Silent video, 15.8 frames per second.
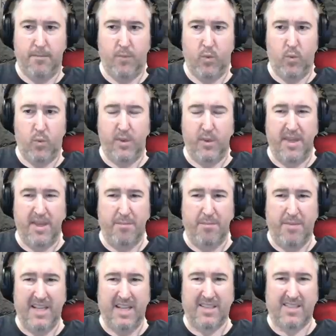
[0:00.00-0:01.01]
With them
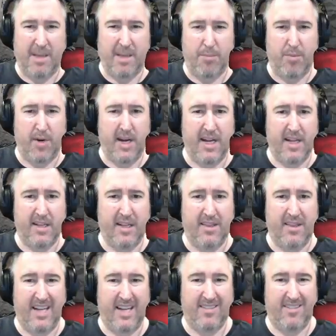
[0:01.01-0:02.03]
being separated,
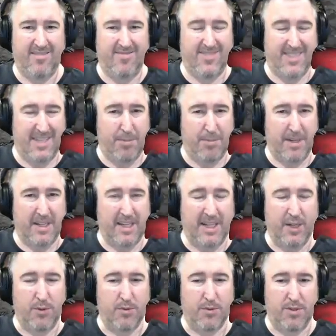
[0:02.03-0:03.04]
they typically
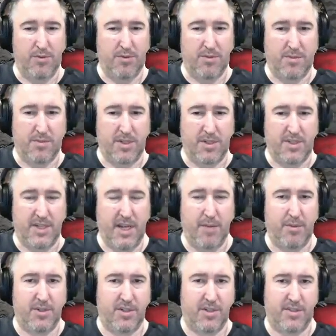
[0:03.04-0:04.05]
don't do as much
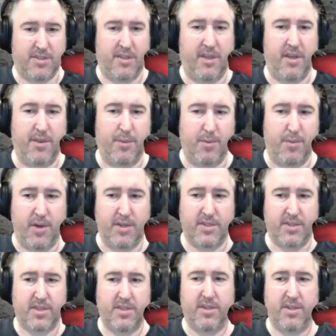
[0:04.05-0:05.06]
damage as the other
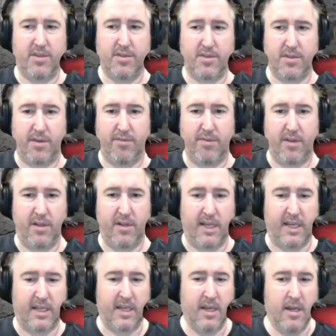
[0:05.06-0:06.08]
bosses do, so I feel
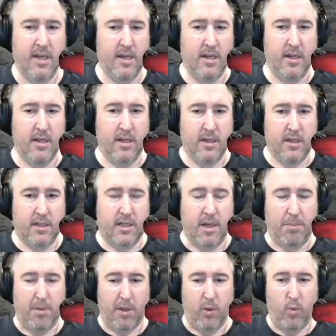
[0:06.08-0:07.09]
like a
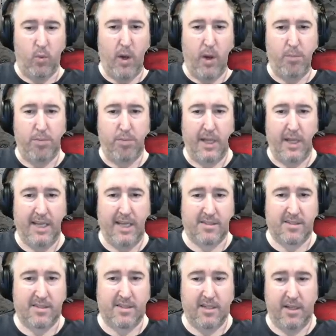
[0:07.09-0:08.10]
couple of
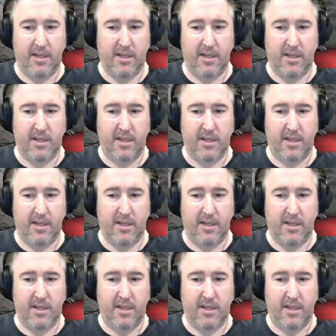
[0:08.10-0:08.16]
well-placed